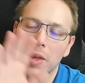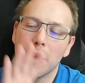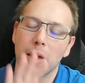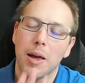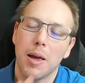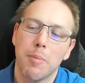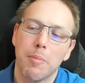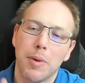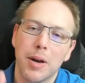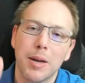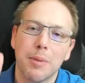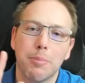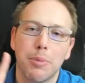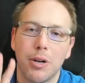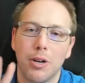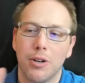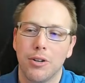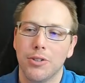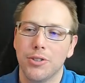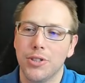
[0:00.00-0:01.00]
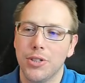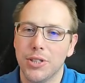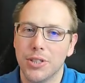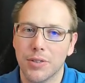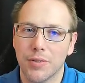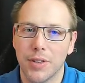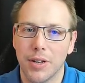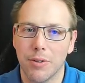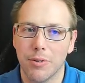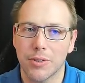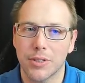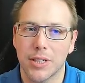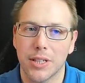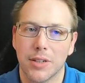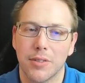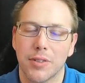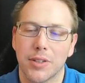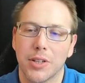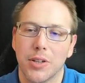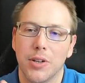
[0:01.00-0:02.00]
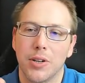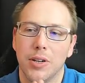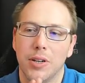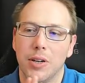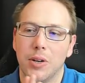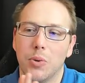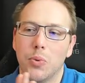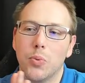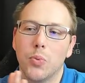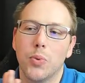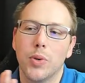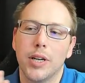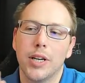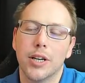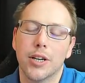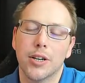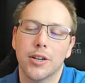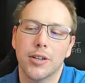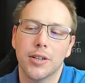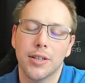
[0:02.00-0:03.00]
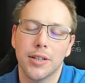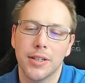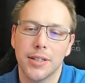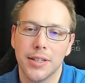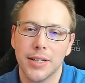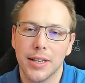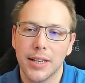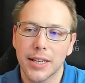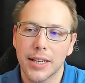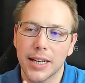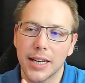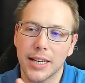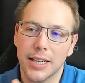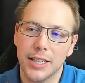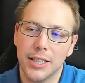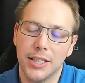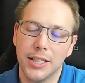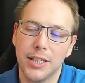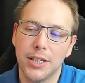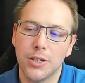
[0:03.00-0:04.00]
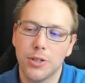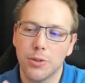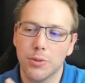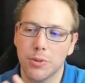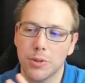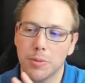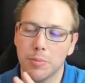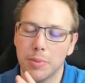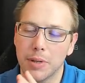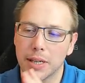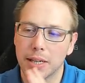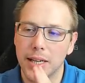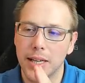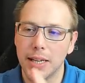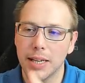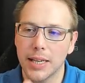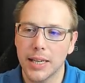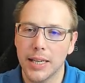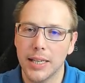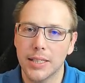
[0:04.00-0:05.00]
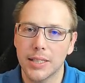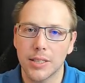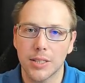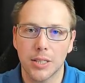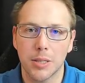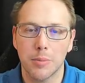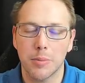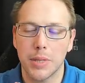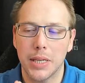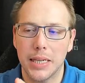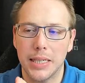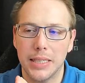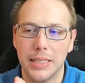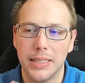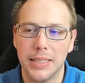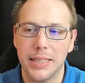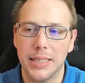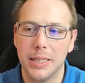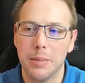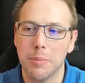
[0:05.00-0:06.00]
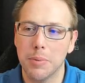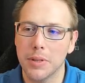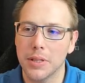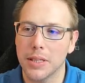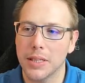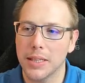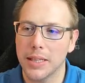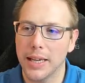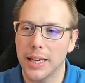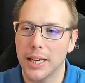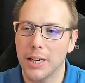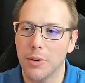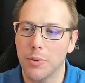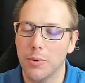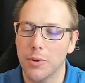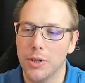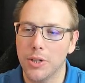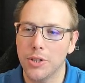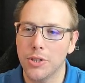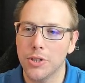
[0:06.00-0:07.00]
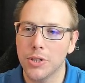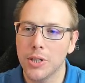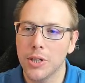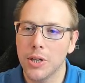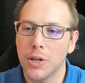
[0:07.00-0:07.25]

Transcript: and my apologies if that was kind of like a weird kind of detour, but it kind of gets at something deep in the language.